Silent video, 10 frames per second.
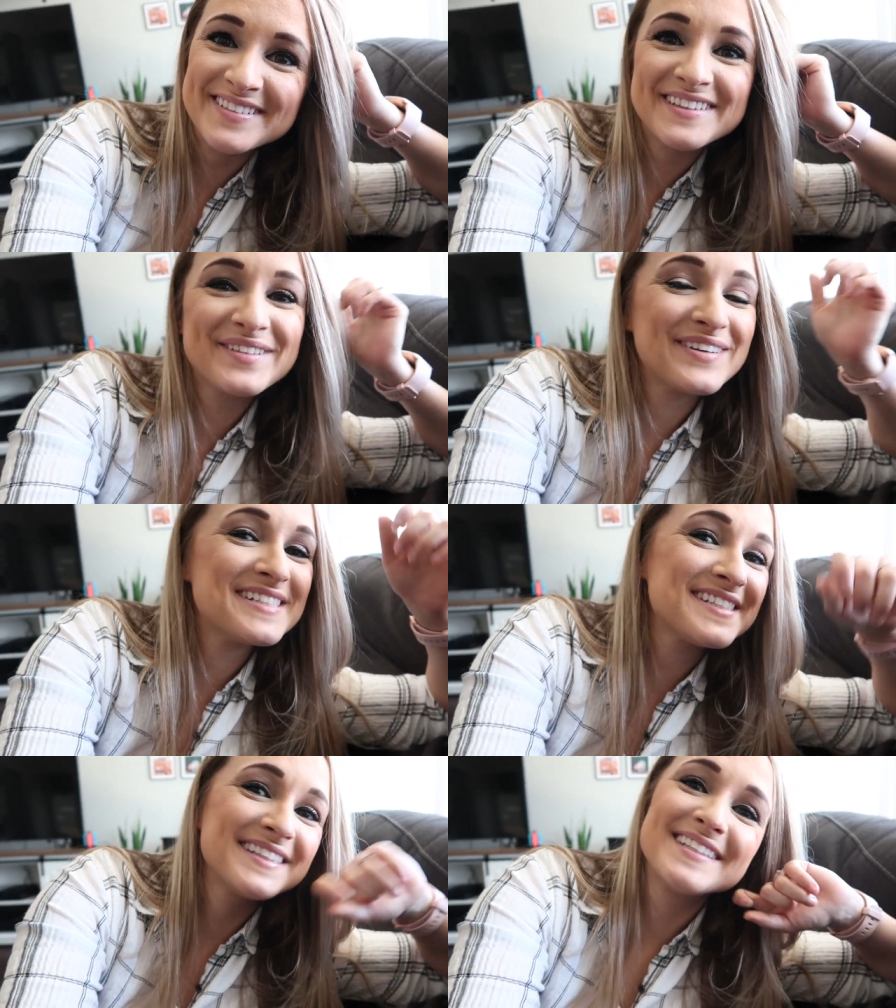what the
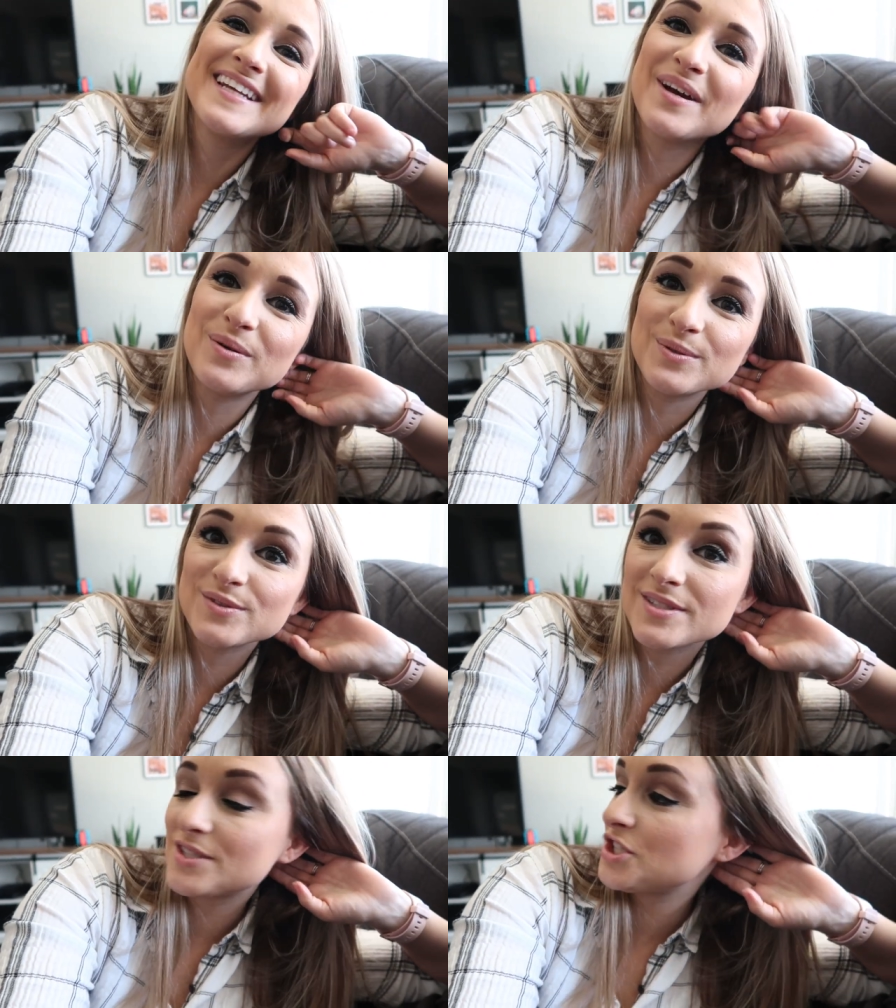rest of the day
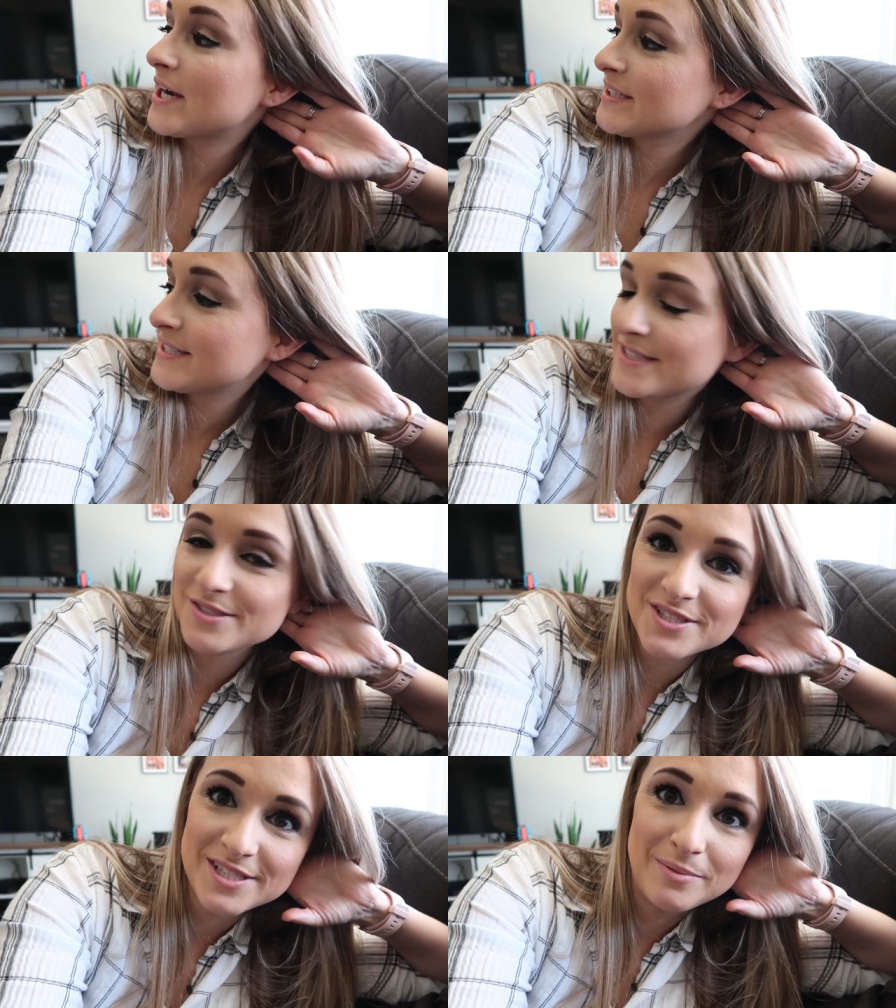holds. Jack's
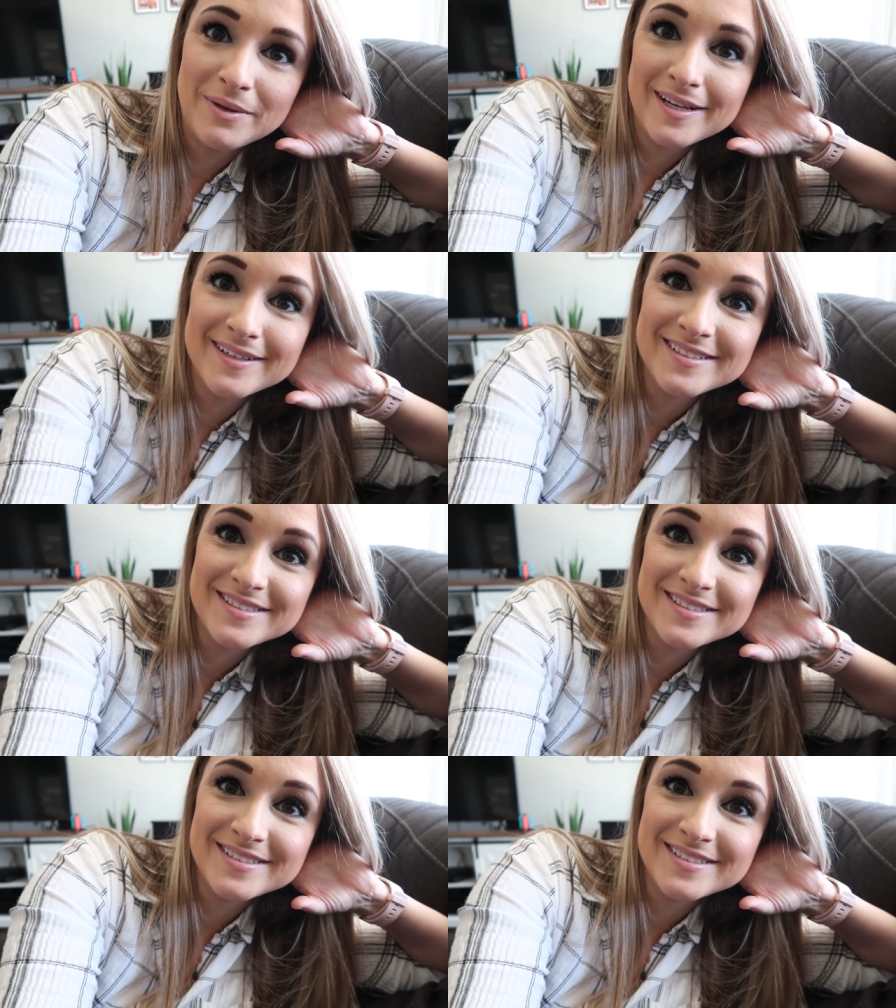still sleeping in